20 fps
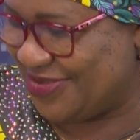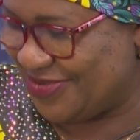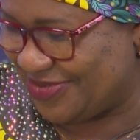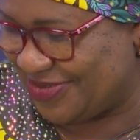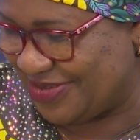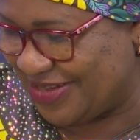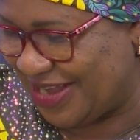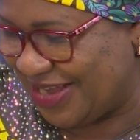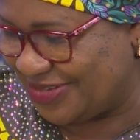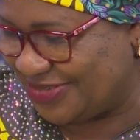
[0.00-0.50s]
you
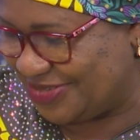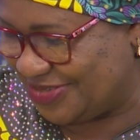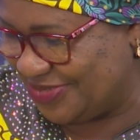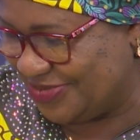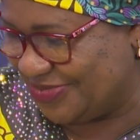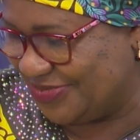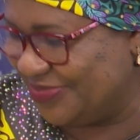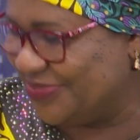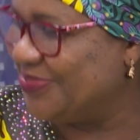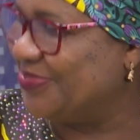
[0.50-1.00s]
on our
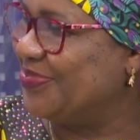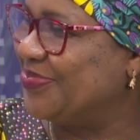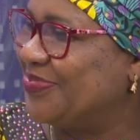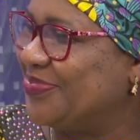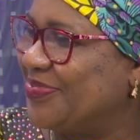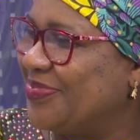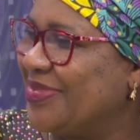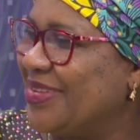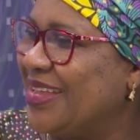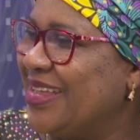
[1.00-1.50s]
show.
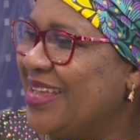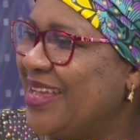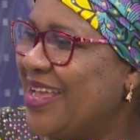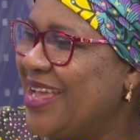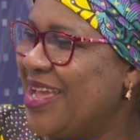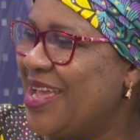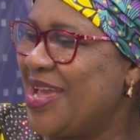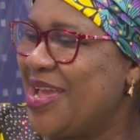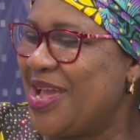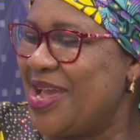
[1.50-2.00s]

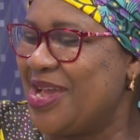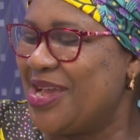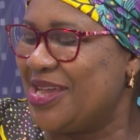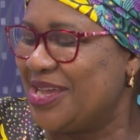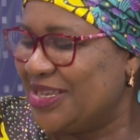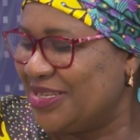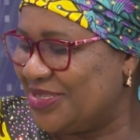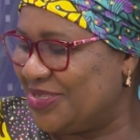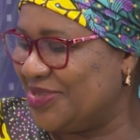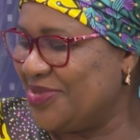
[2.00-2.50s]

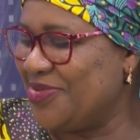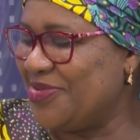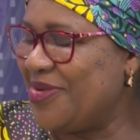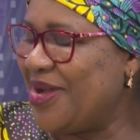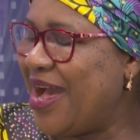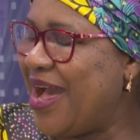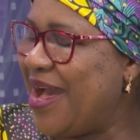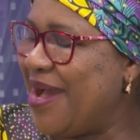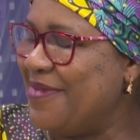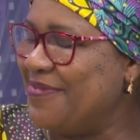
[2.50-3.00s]
So,
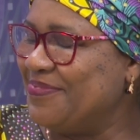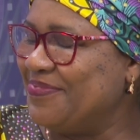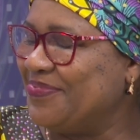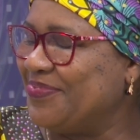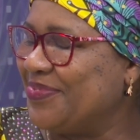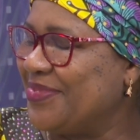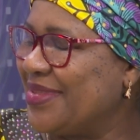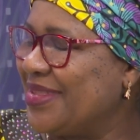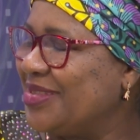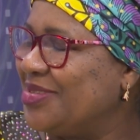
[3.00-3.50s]

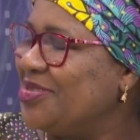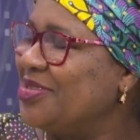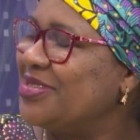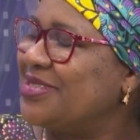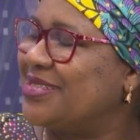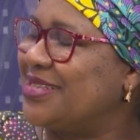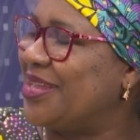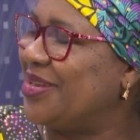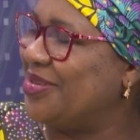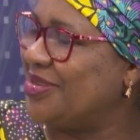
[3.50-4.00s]
um,
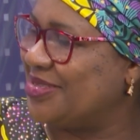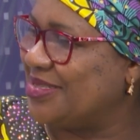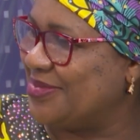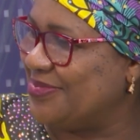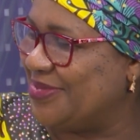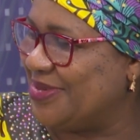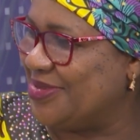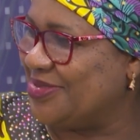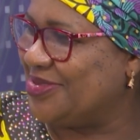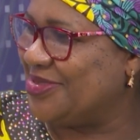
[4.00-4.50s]
just tell us
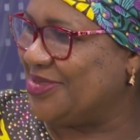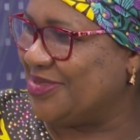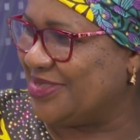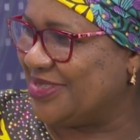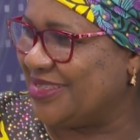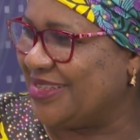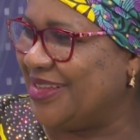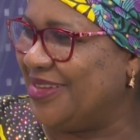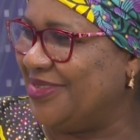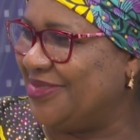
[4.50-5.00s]
about
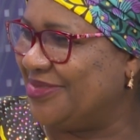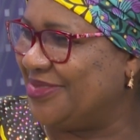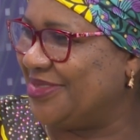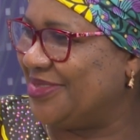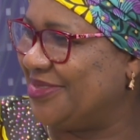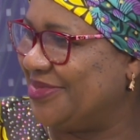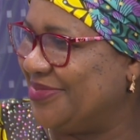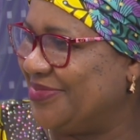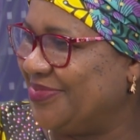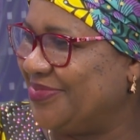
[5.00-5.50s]
yourself.
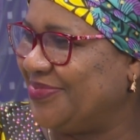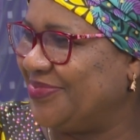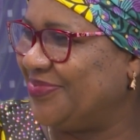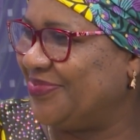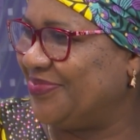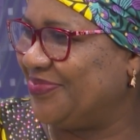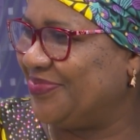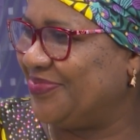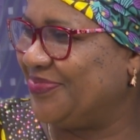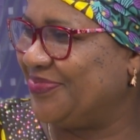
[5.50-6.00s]
My
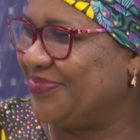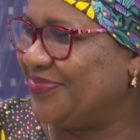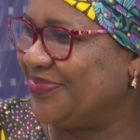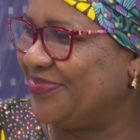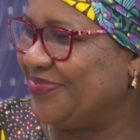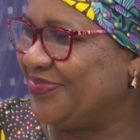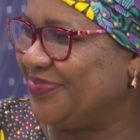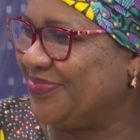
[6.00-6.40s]
name is